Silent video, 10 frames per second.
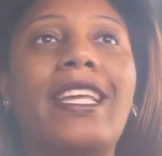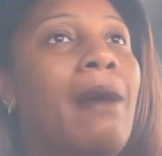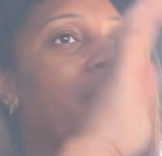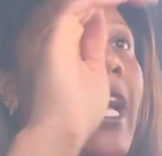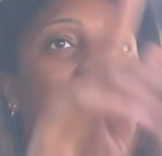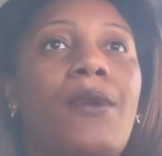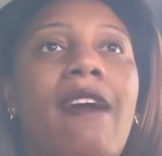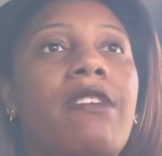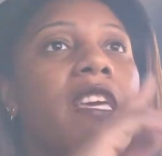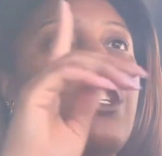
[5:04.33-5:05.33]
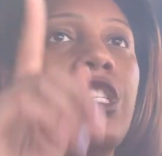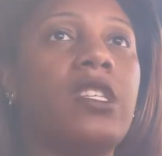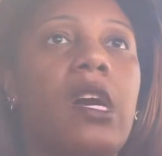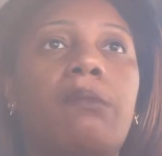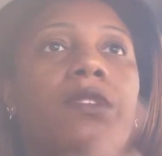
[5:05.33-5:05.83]
I'm telling you, everything
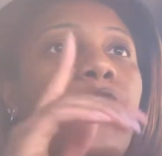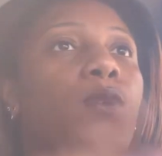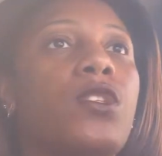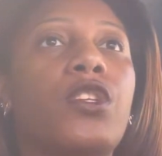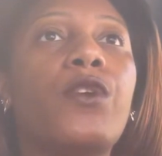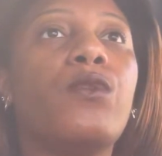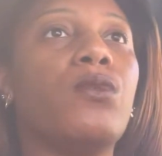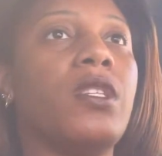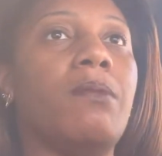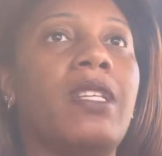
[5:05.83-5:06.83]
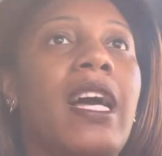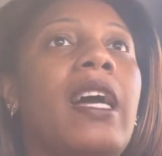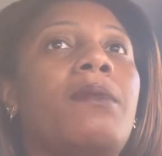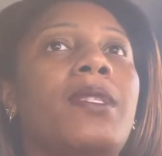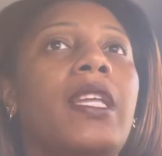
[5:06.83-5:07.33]
just comes full circle
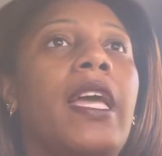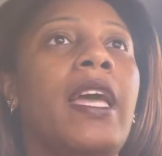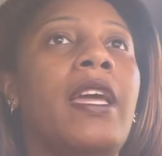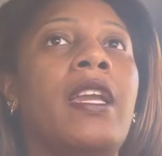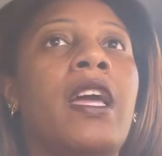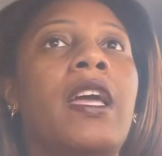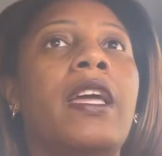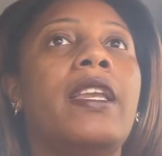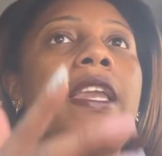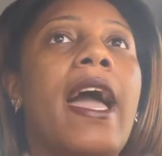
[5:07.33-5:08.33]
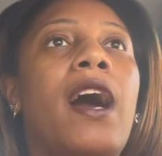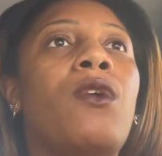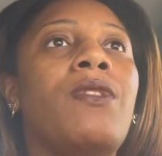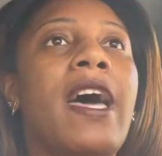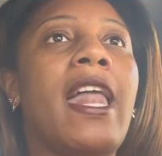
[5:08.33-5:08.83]
sometimes. And
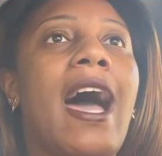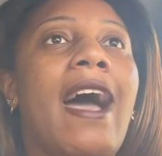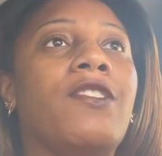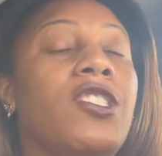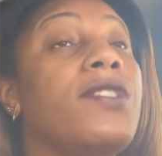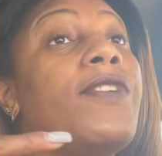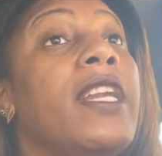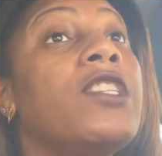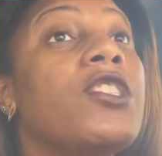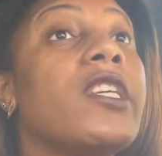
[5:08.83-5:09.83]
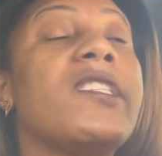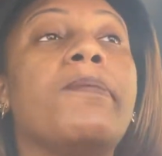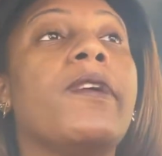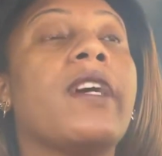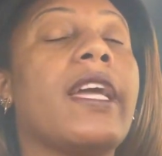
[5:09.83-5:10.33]
now that I just finished this
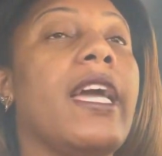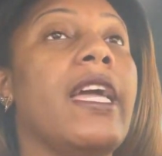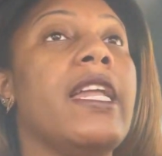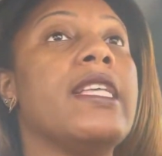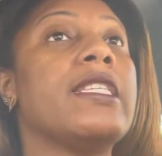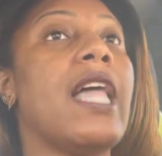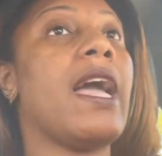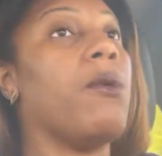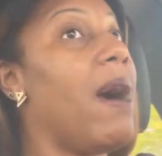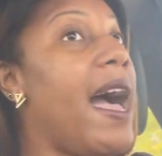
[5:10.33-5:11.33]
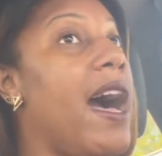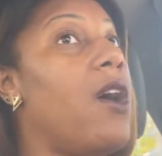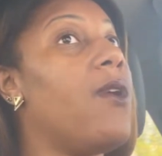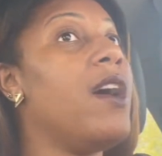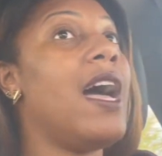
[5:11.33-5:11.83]
book and it's like,
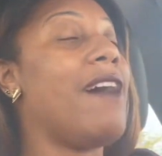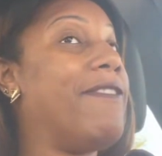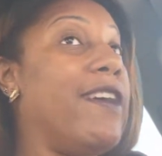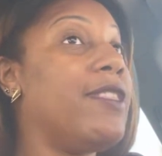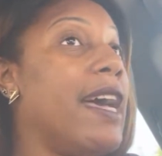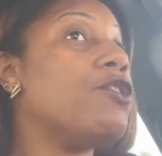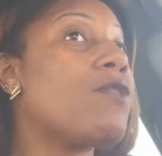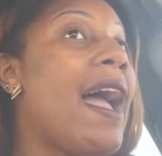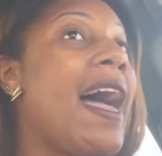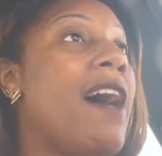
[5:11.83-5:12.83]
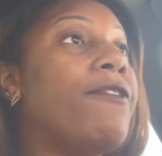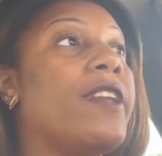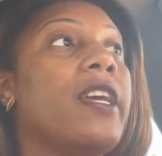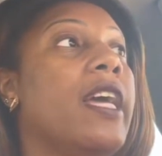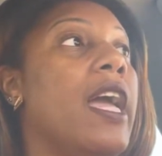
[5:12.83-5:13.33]
wow, I found that draft.
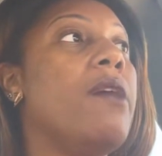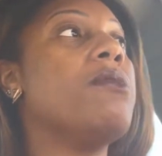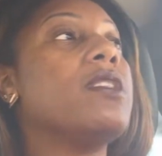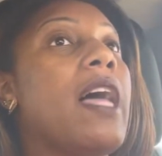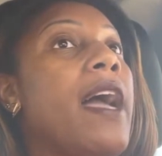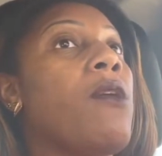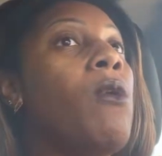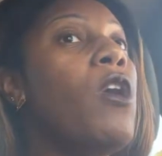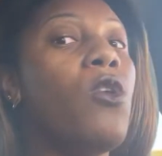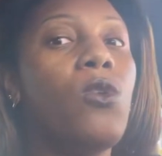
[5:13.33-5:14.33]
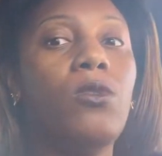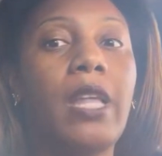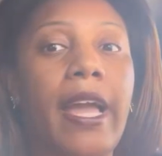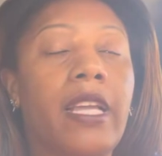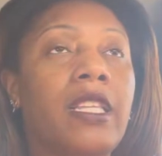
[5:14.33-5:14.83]
It was like, whoa,
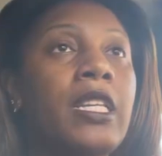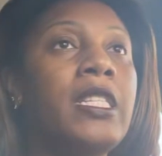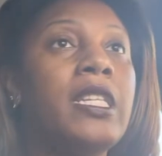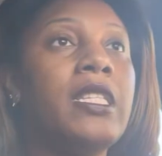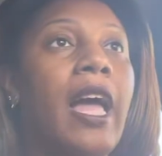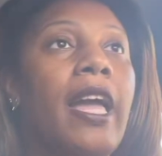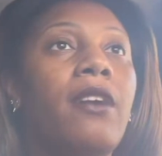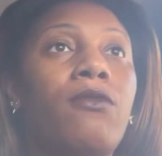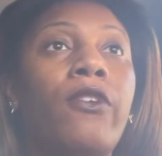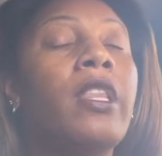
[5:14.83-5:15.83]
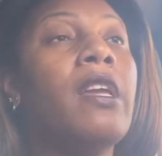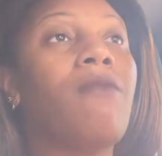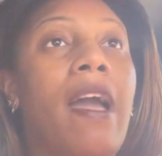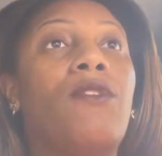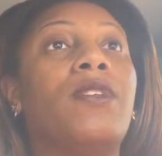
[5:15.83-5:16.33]
like this is like really
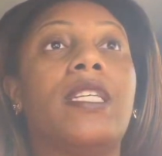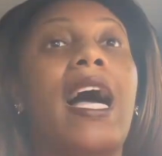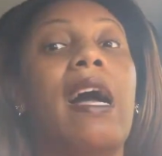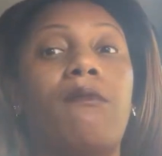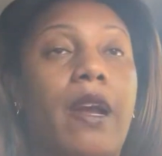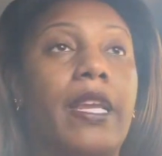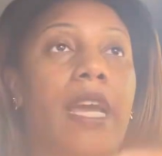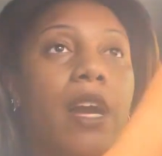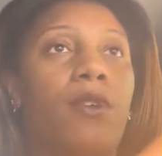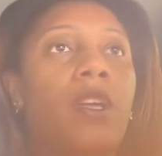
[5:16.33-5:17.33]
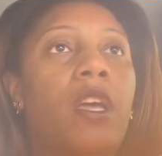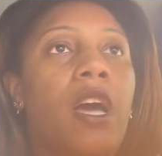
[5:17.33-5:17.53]
right on time right now.